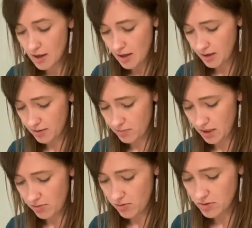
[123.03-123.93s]
But
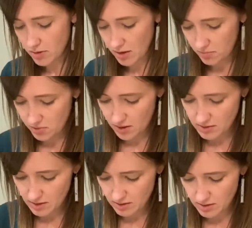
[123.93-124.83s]
I won't do that
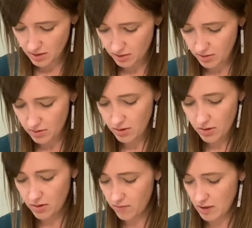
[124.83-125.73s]
because that's not good
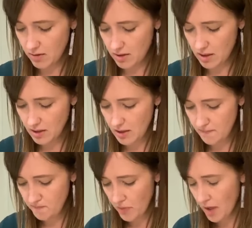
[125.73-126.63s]
video etiquette.